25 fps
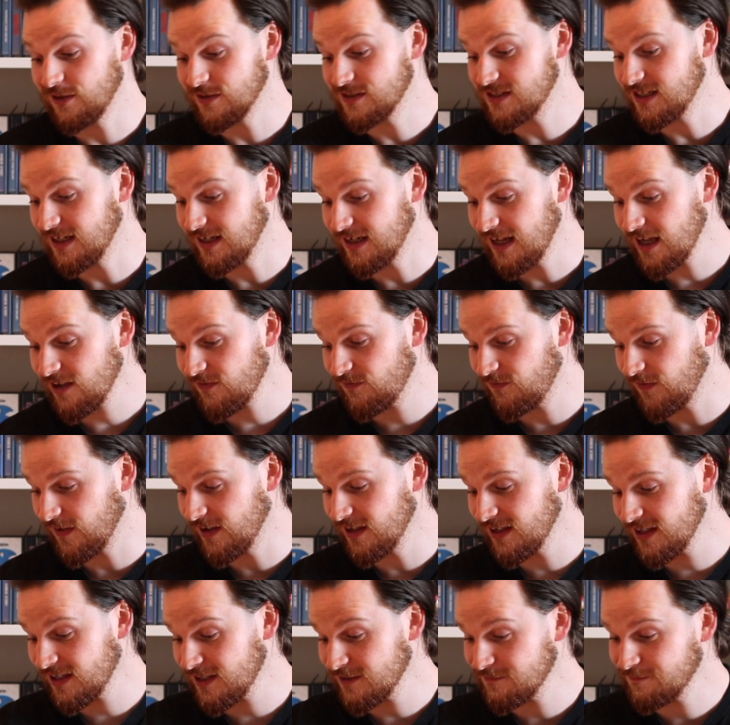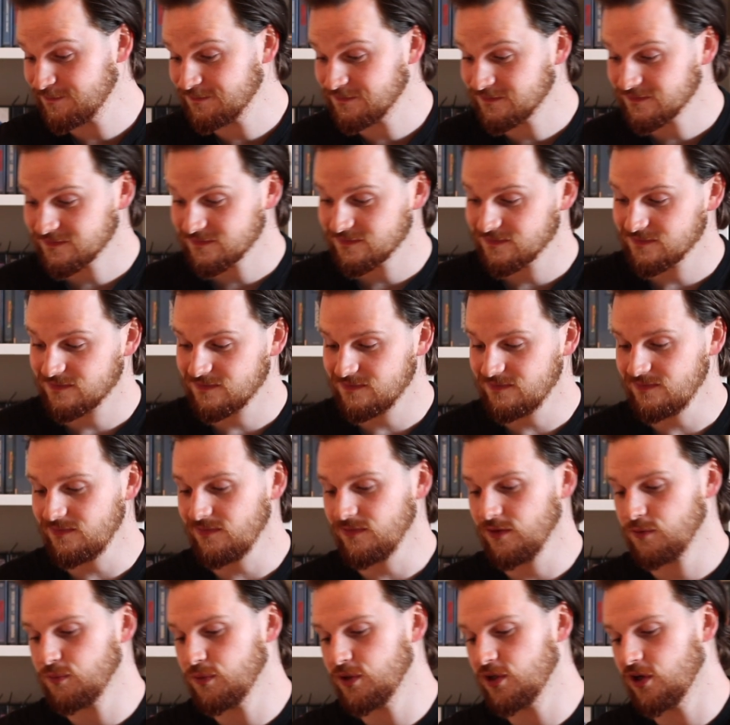on to the next thing,
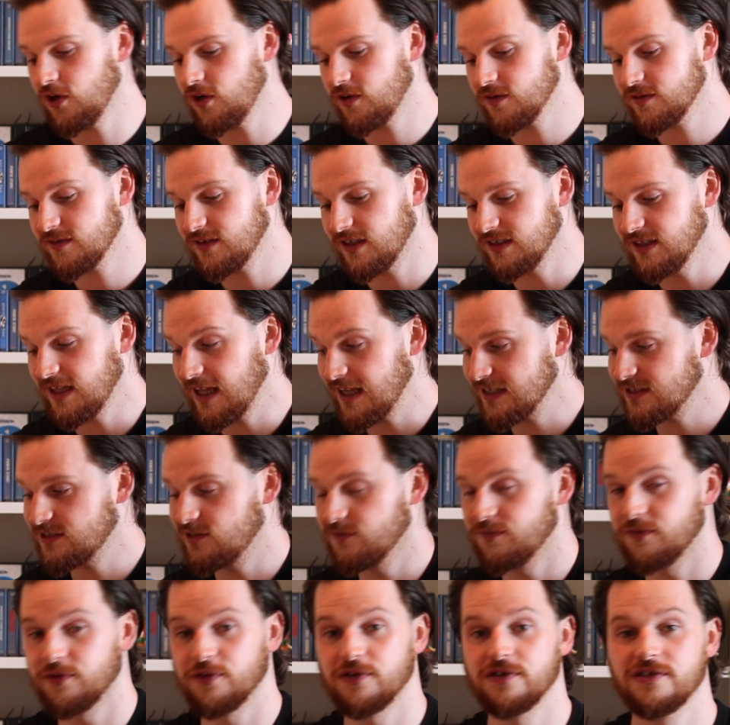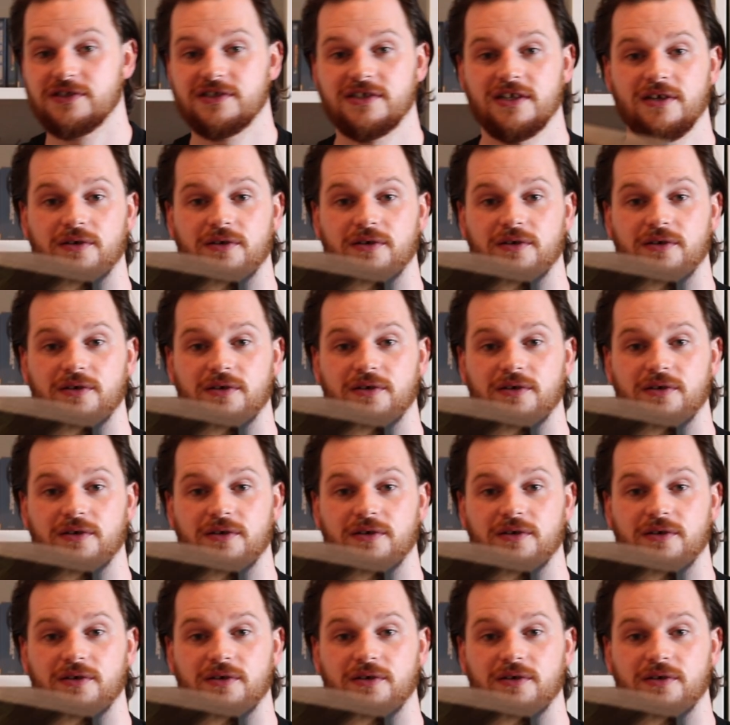we got the Last of Us